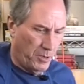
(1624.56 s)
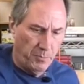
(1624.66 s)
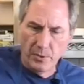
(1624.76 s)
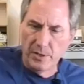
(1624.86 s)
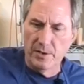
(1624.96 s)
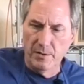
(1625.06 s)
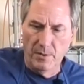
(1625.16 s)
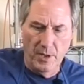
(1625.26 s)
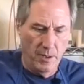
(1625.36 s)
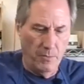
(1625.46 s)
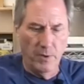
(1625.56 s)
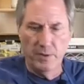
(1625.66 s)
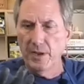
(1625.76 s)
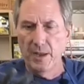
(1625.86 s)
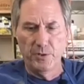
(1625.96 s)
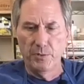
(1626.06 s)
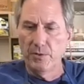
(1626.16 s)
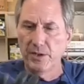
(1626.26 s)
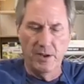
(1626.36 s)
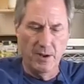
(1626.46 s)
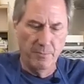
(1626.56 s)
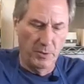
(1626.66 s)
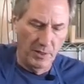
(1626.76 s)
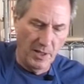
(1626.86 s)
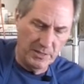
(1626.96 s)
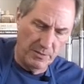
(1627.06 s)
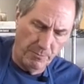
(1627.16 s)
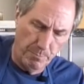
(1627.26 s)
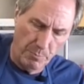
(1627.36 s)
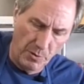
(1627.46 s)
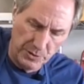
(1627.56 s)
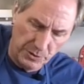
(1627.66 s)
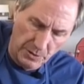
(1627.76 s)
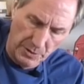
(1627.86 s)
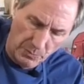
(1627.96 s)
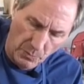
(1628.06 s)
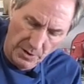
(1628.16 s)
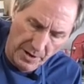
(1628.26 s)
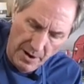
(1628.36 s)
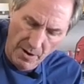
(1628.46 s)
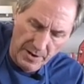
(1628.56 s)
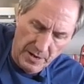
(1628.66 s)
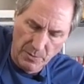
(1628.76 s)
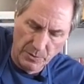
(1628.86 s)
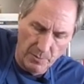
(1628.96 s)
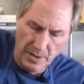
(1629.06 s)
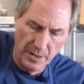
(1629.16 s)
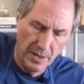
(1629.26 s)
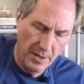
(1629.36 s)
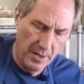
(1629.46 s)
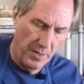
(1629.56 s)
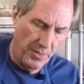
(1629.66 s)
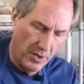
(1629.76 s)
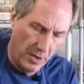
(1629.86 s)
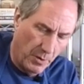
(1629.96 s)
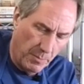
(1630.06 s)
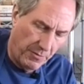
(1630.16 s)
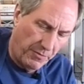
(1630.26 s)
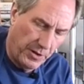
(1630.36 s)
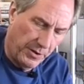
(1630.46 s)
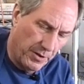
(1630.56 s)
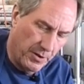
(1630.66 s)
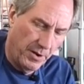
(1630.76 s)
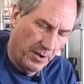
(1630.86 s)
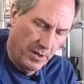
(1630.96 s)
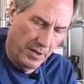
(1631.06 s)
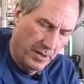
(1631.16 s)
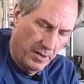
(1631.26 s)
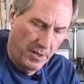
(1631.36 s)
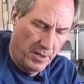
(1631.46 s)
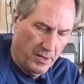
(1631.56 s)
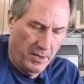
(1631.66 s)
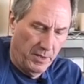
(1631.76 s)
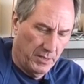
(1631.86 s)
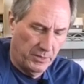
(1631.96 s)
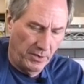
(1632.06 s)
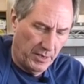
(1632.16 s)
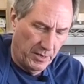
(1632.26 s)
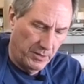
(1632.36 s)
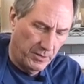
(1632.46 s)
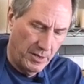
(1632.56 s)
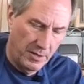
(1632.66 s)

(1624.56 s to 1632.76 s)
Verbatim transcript: can put, uh, one thing I'm doing right there, I'm putting lots of pressure in one area with my thumb or my finger so I can